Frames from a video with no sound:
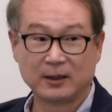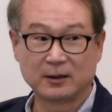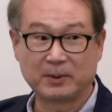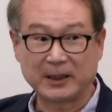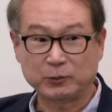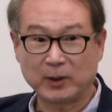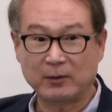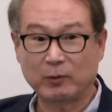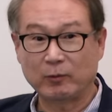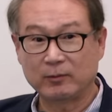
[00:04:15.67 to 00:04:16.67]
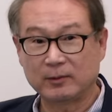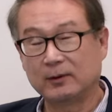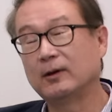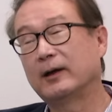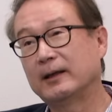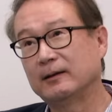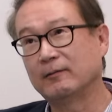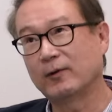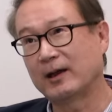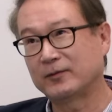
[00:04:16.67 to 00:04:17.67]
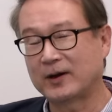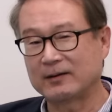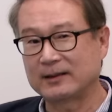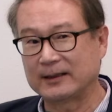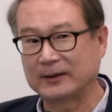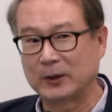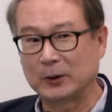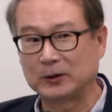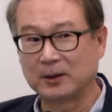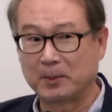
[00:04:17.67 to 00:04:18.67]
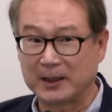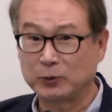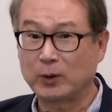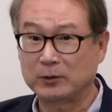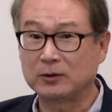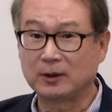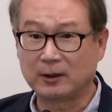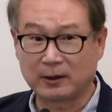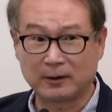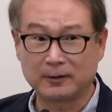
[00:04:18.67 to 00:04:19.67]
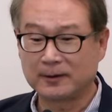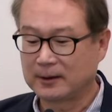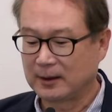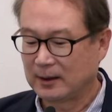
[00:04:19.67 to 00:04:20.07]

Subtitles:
The best way, again, as far as I know, the best way to learn